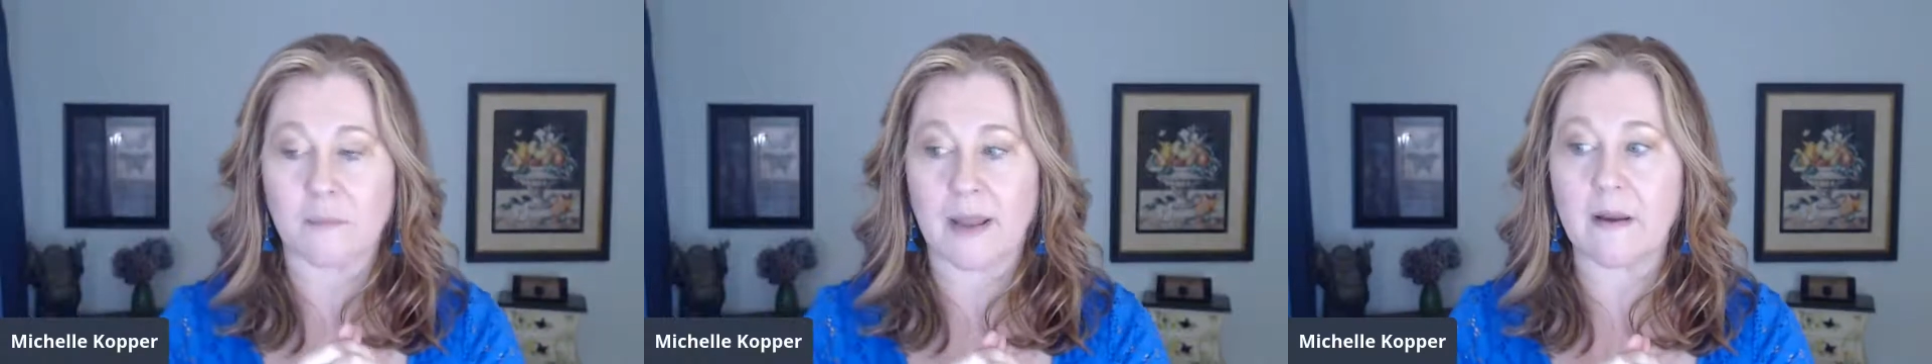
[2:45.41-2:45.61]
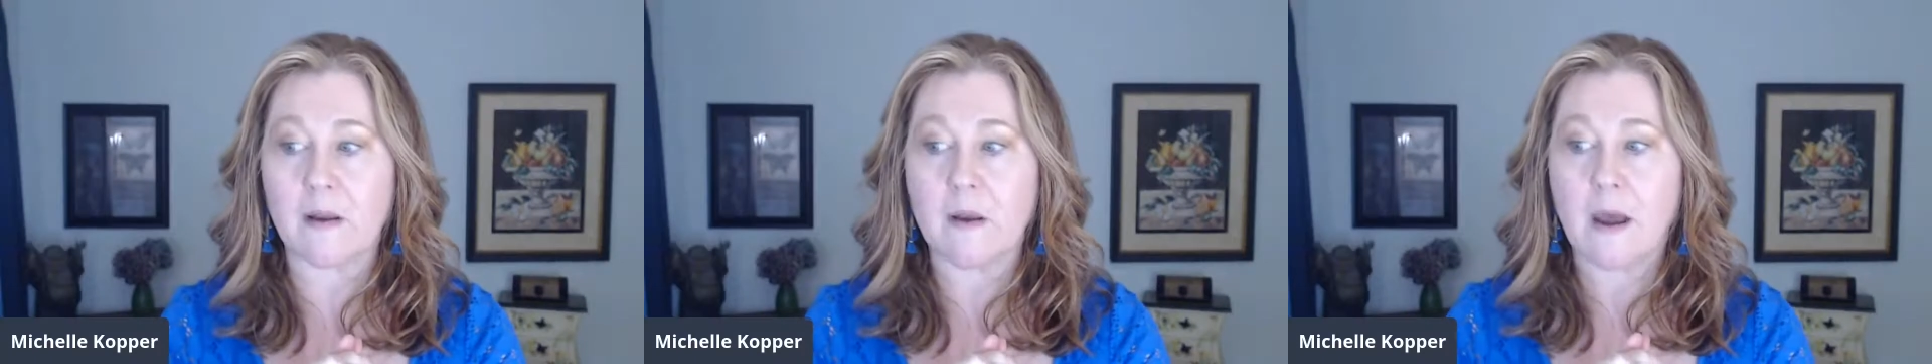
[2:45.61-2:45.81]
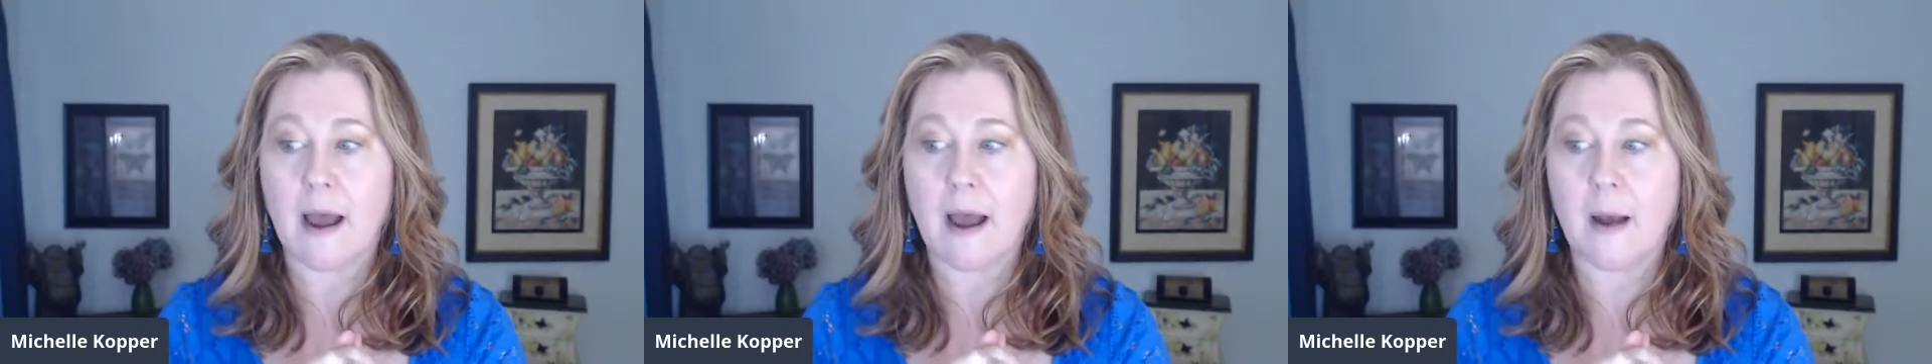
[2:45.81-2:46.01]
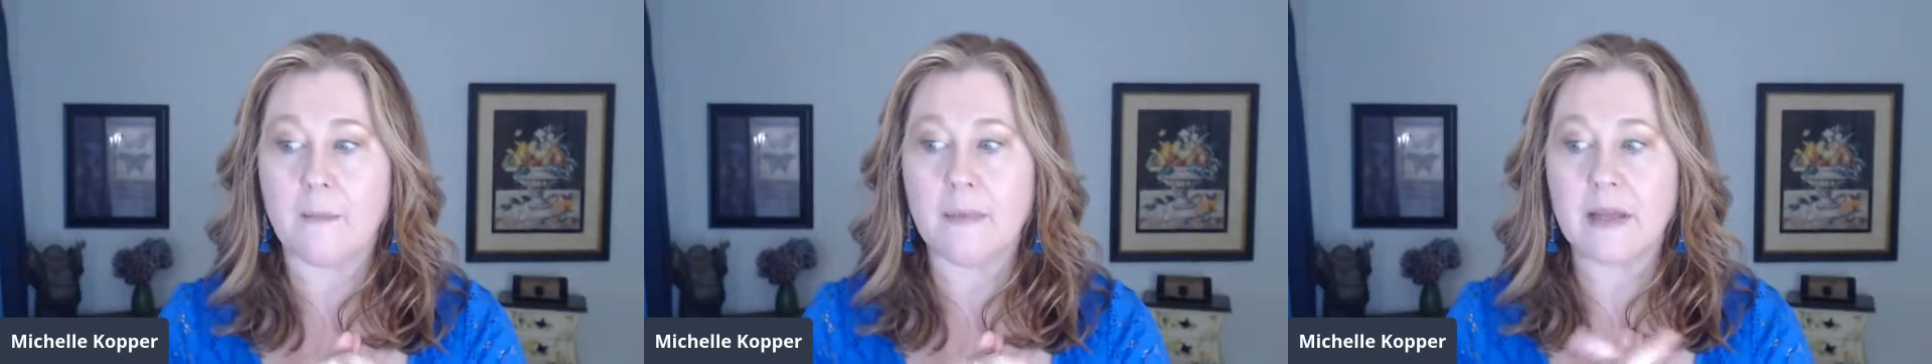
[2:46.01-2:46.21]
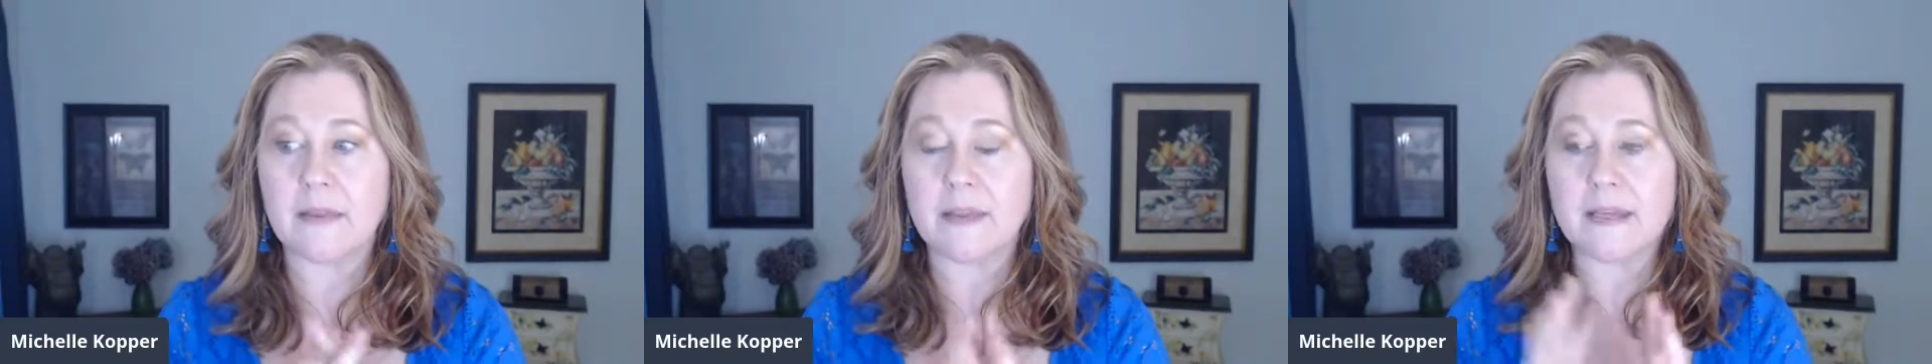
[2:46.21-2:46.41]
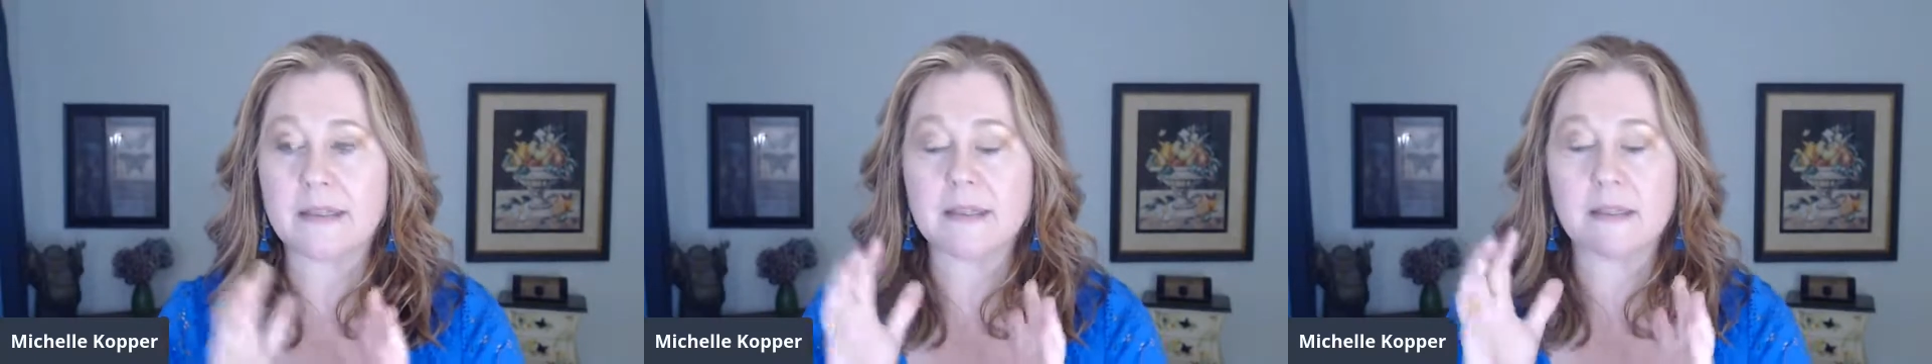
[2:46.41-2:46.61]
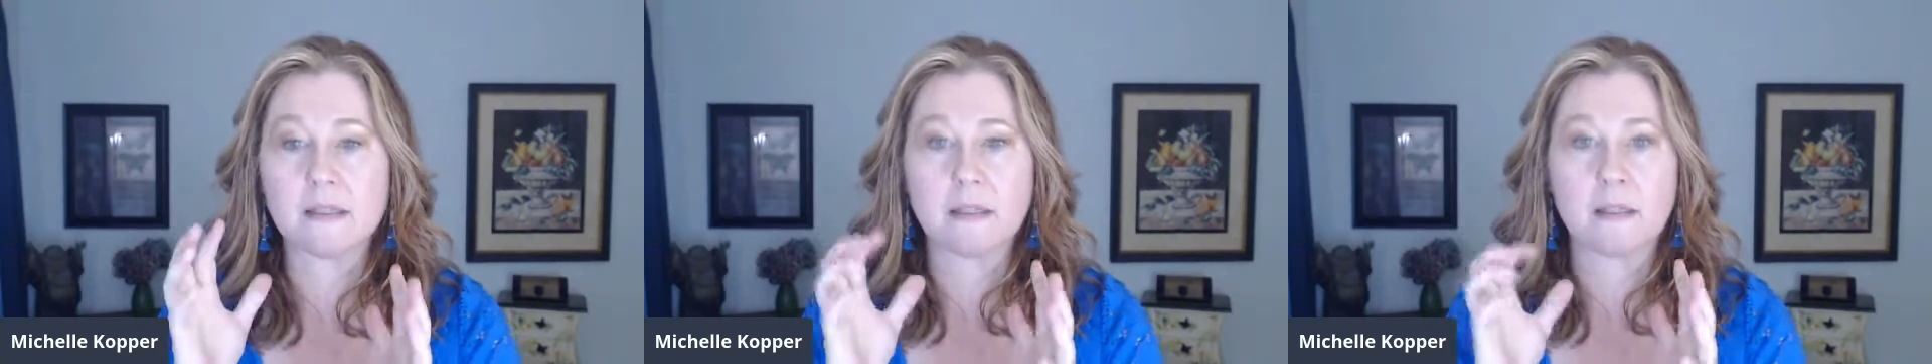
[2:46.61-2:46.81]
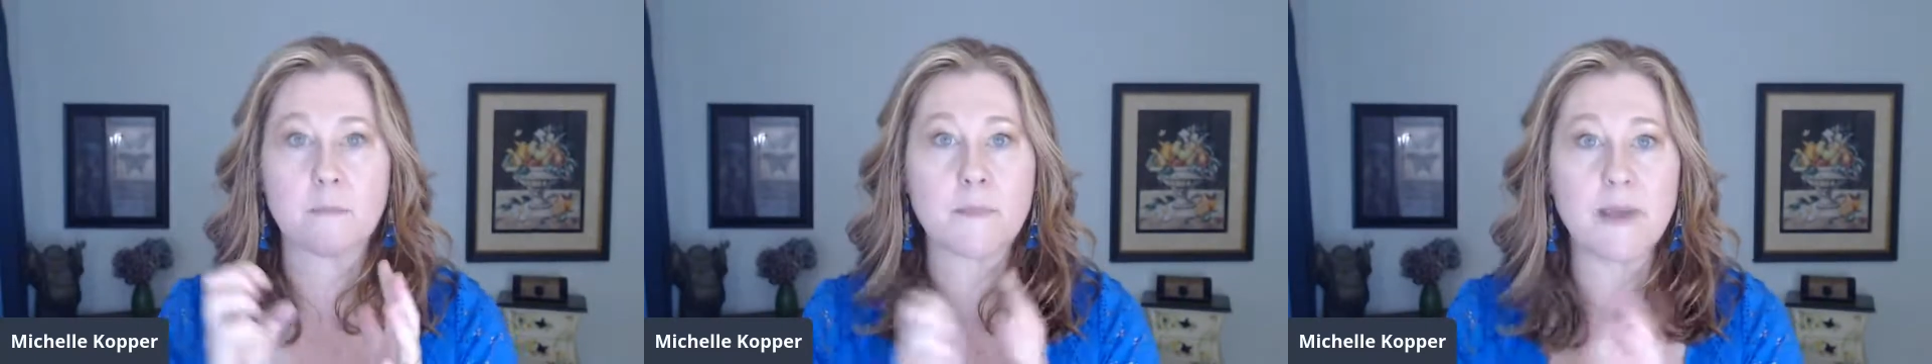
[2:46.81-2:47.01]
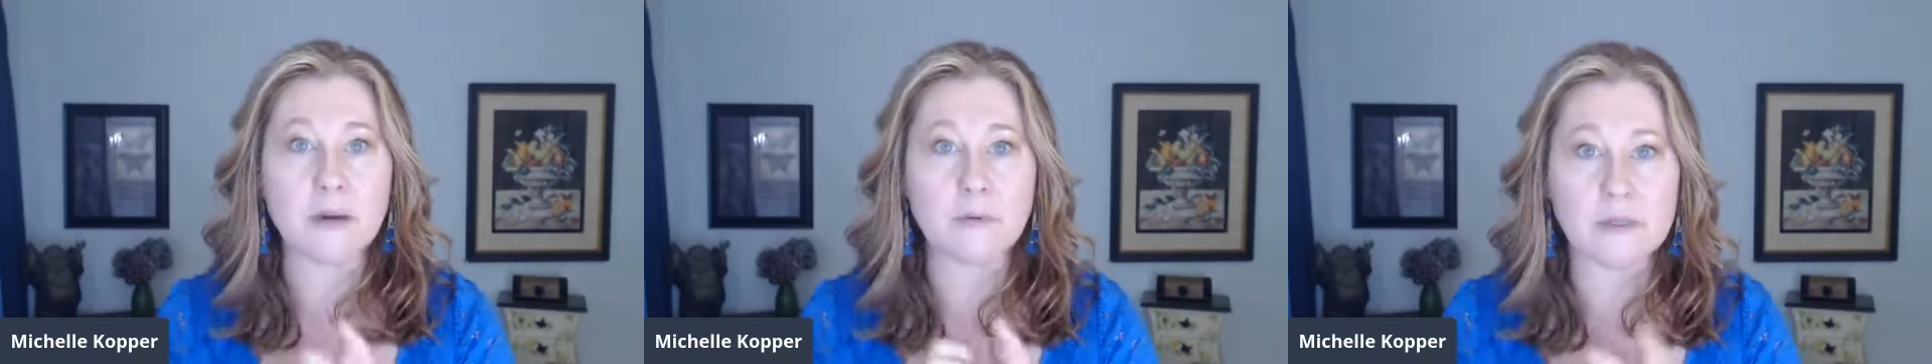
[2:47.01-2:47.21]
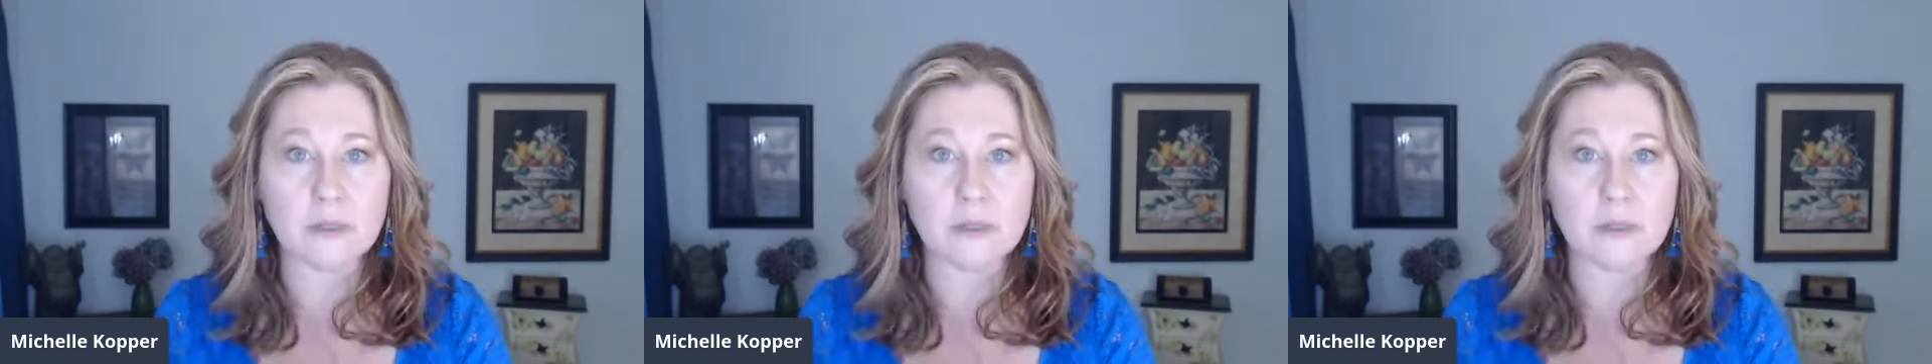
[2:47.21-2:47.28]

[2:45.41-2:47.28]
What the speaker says: But this is the Big